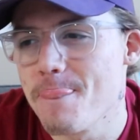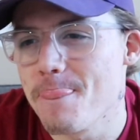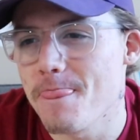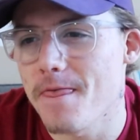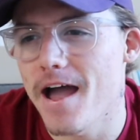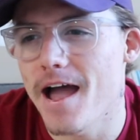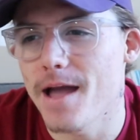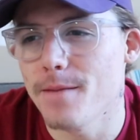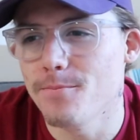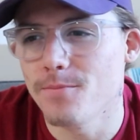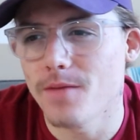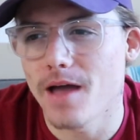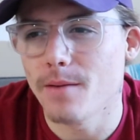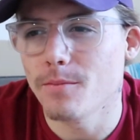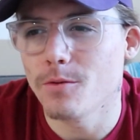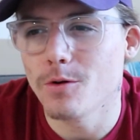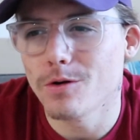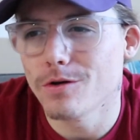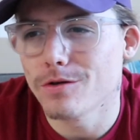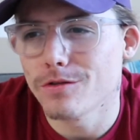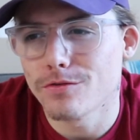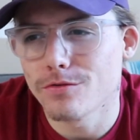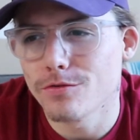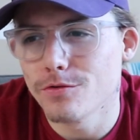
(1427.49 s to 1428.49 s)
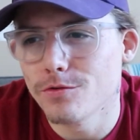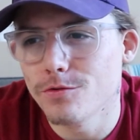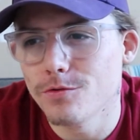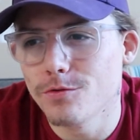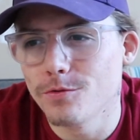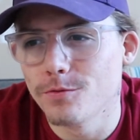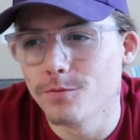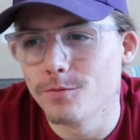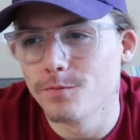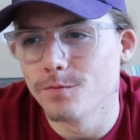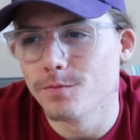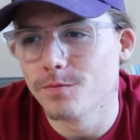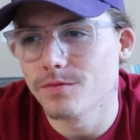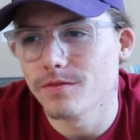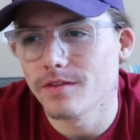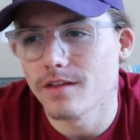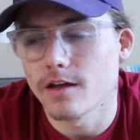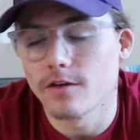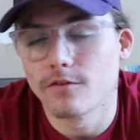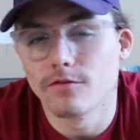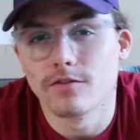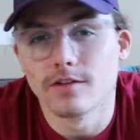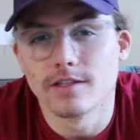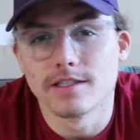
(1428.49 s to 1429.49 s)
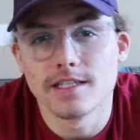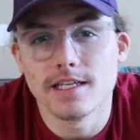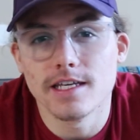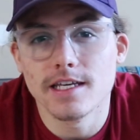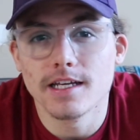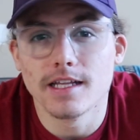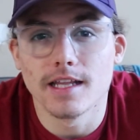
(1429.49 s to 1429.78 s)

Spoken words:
I'm going through like fatigue.